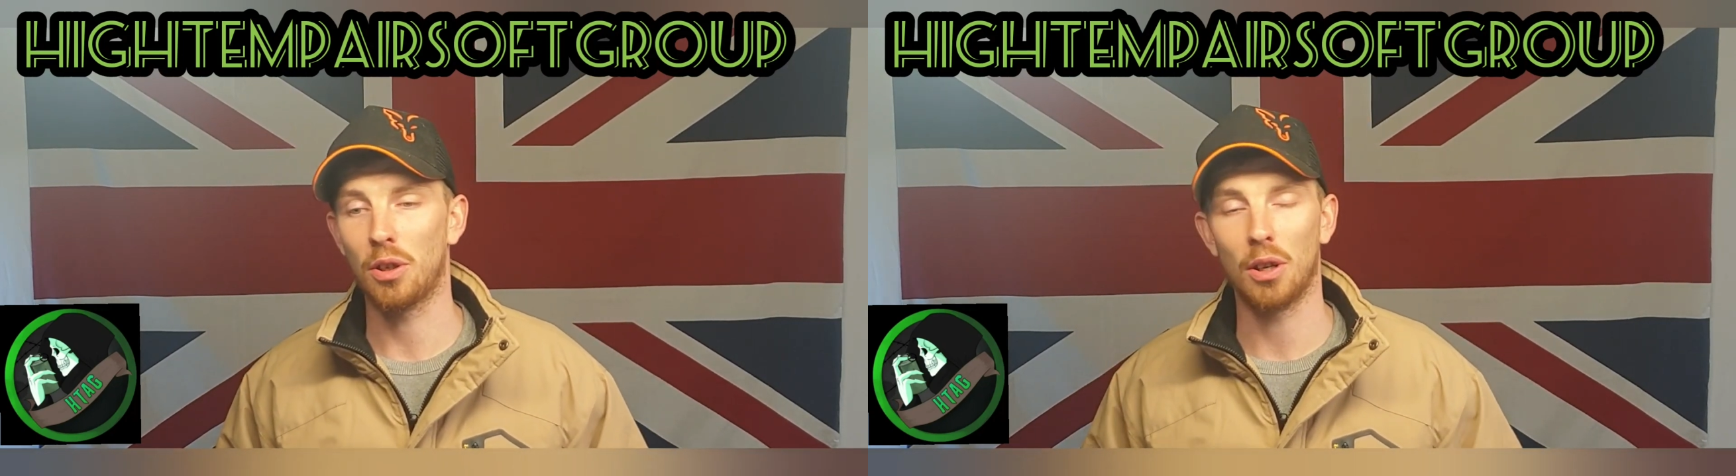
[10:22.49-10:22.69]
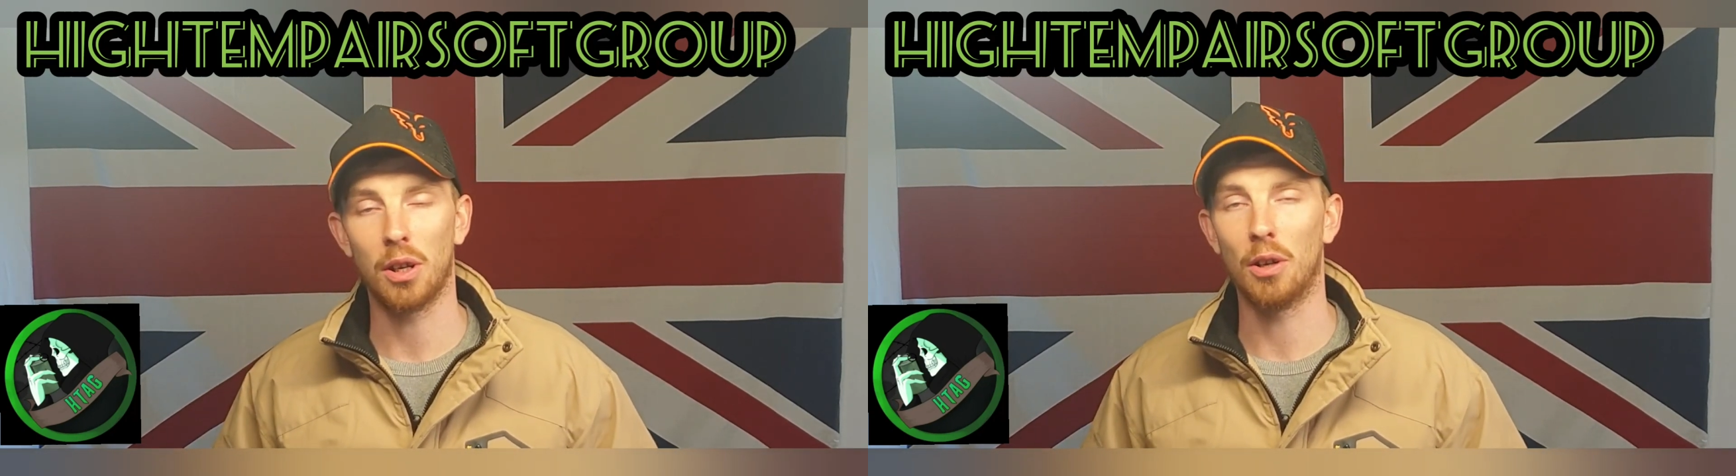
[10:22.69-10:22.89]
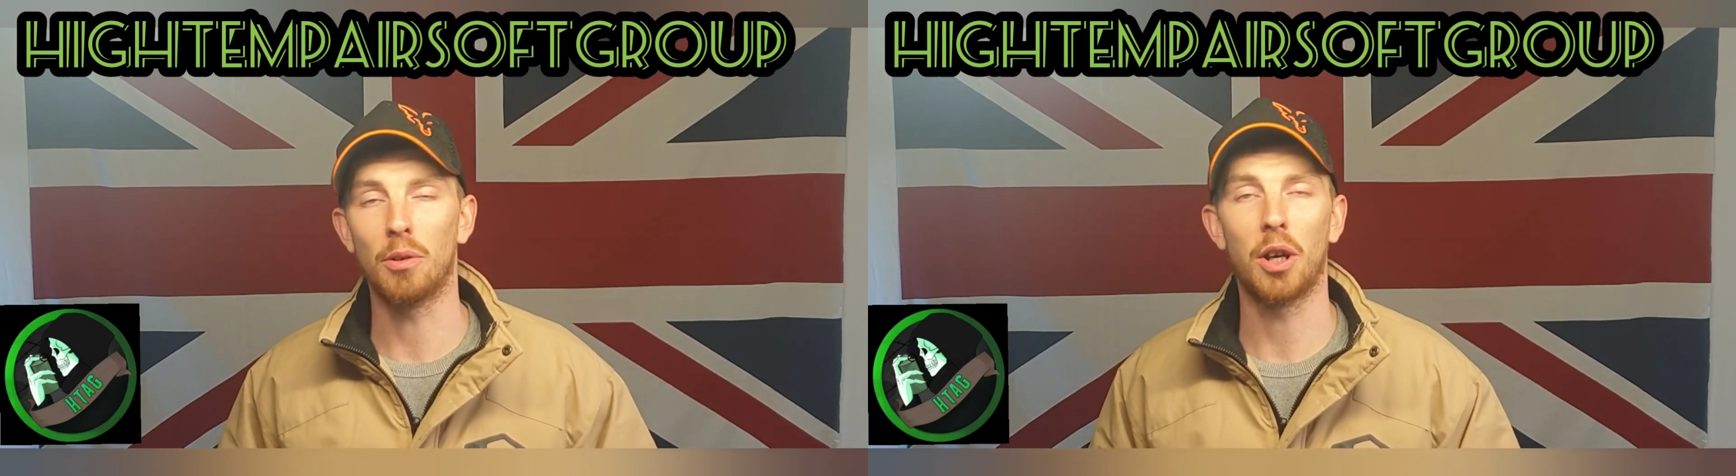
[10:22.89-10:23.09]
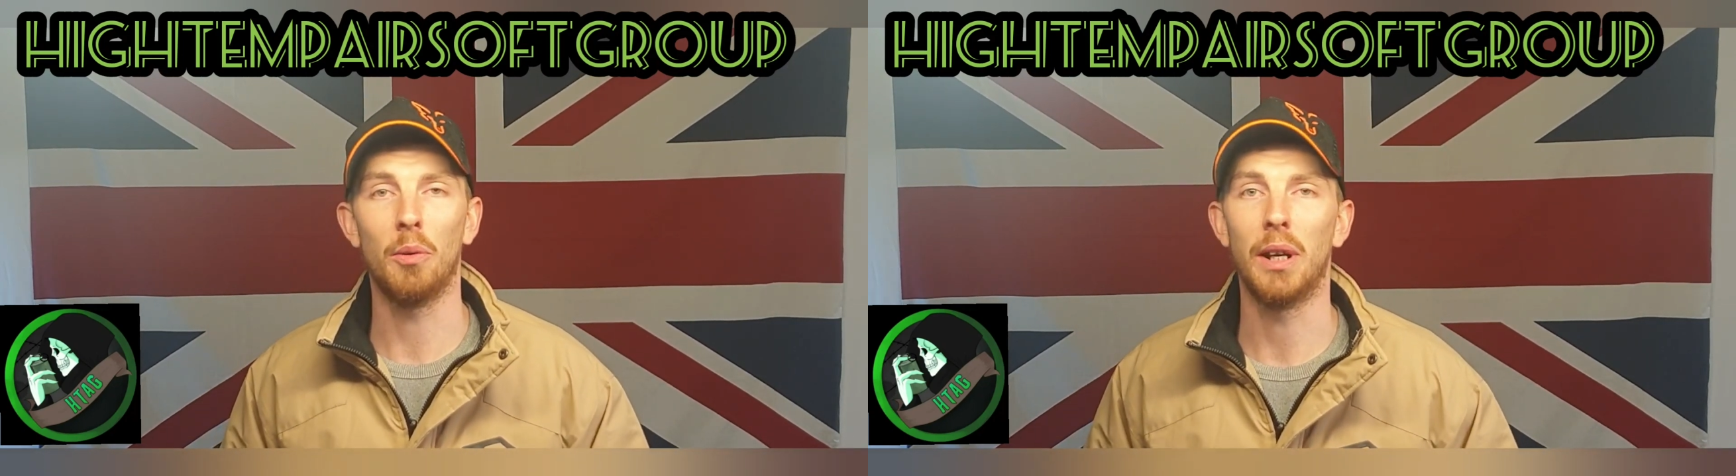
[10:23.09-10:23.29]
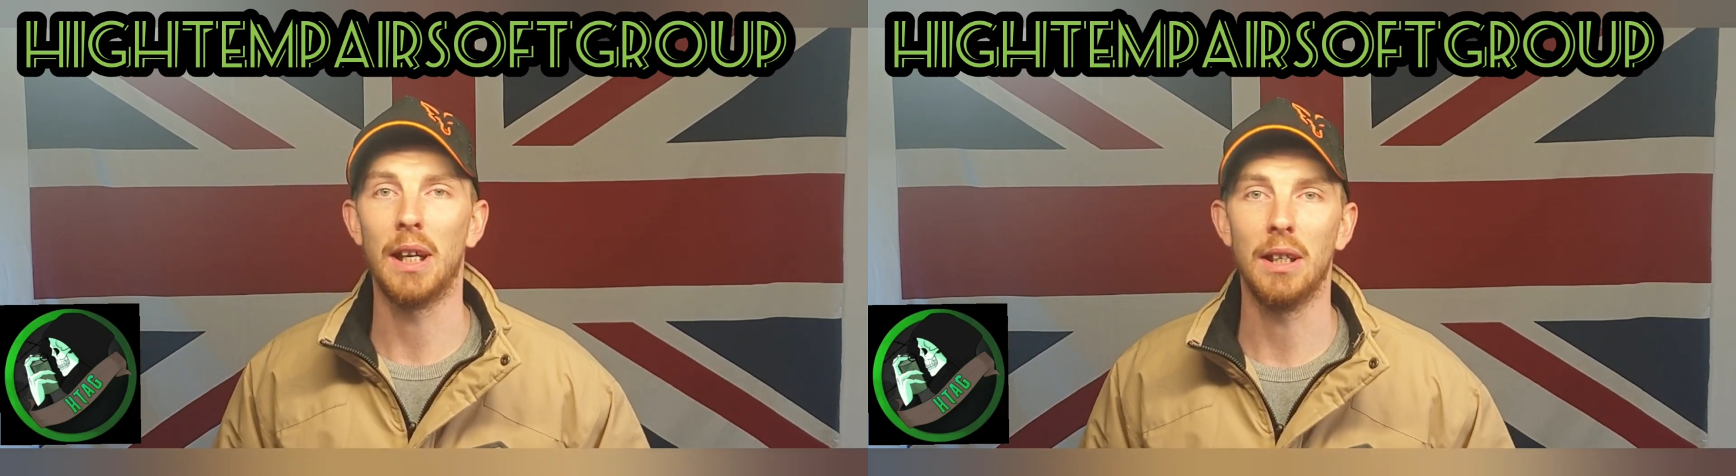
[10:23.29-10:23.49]
you know,
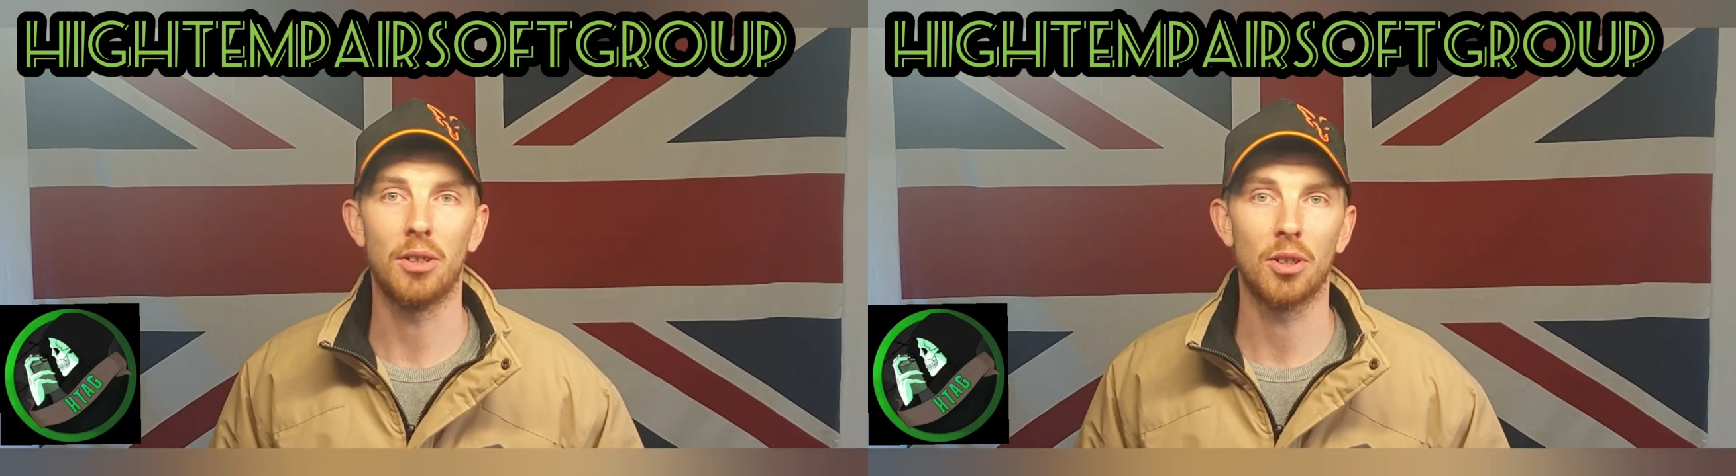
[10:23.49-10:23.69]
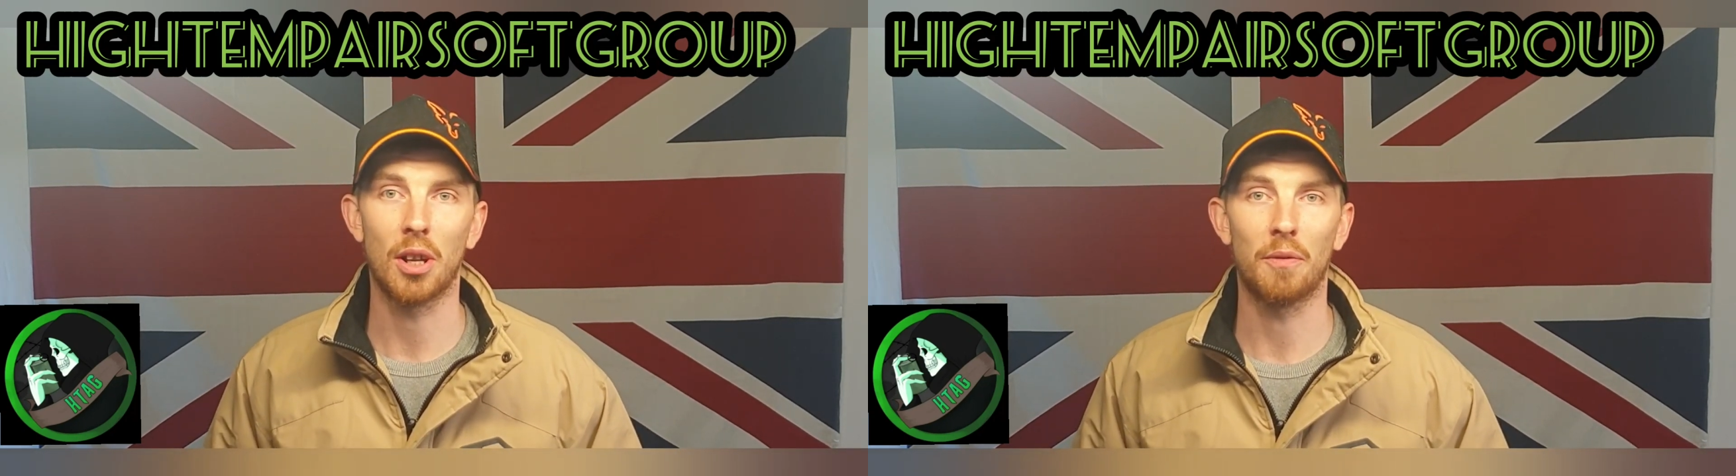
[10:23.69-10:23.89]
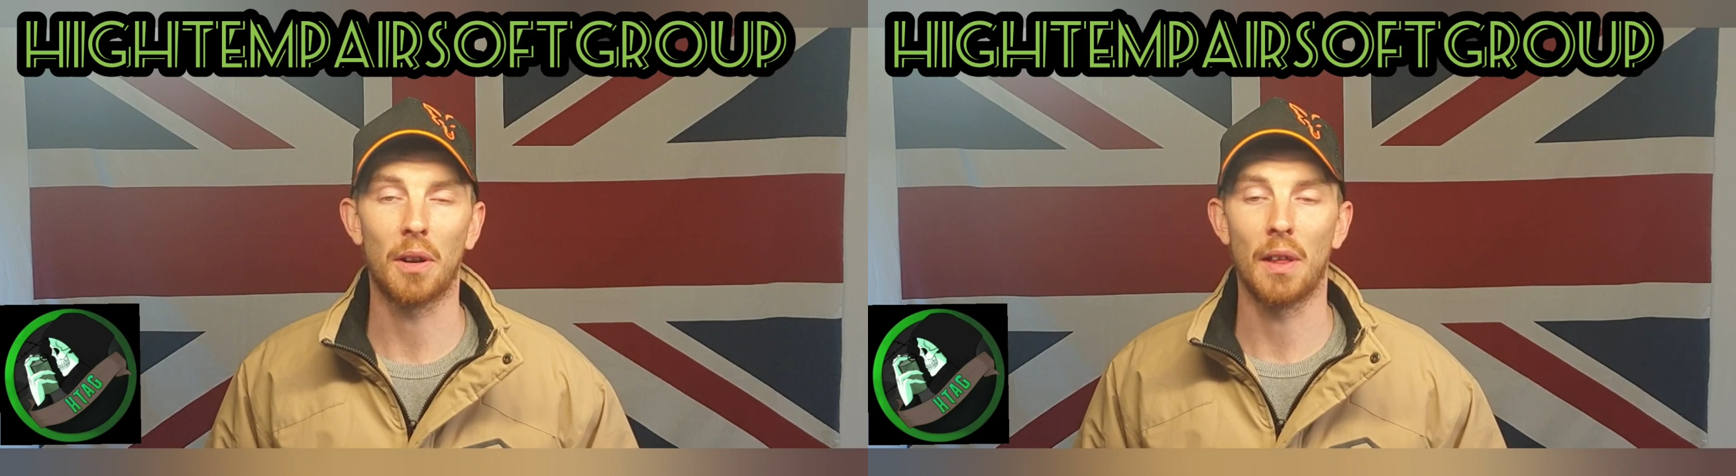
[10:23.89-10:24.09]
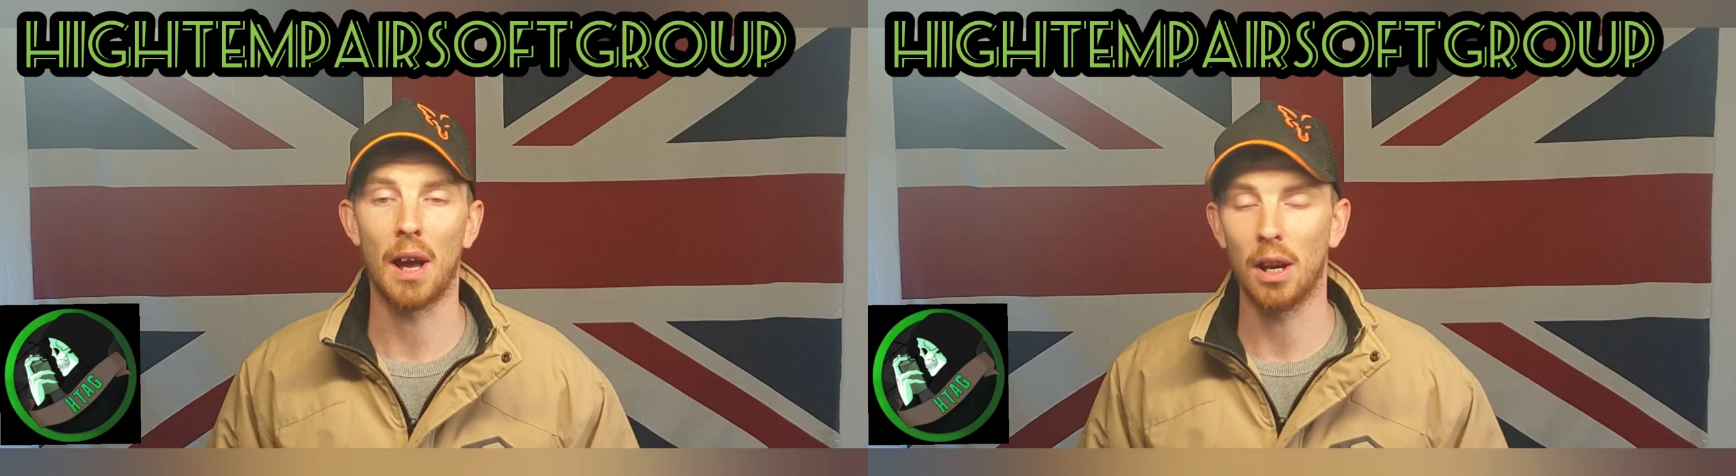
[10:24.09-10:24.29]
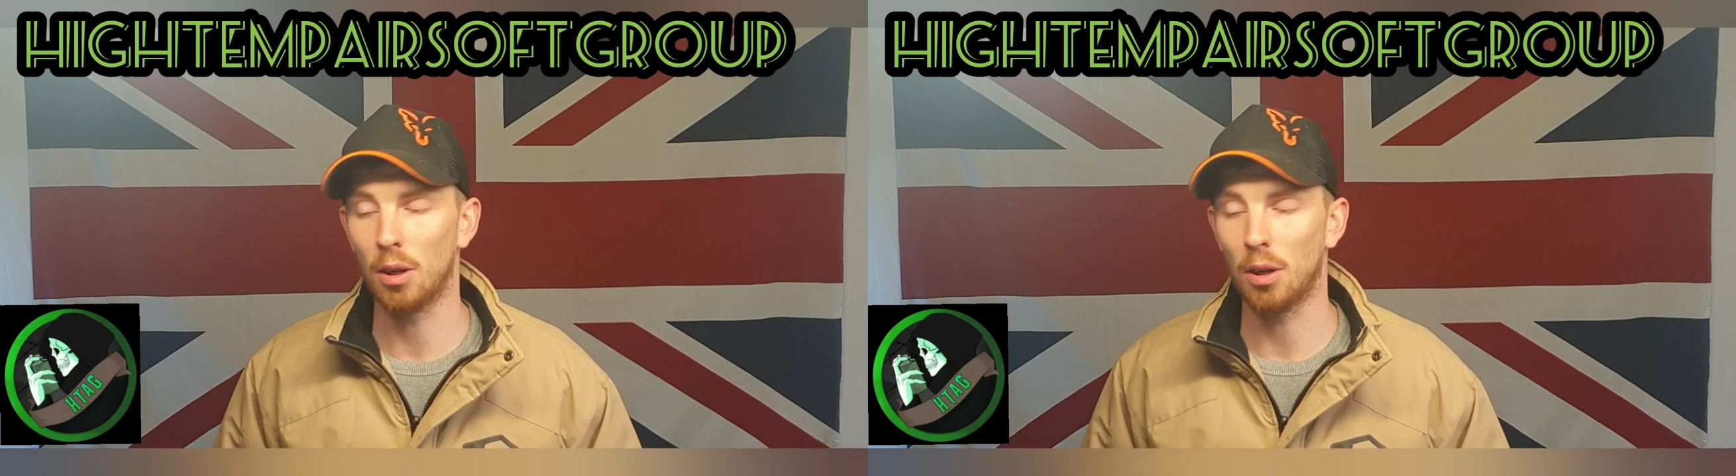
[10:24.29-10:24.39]
Q&As and stuff like that.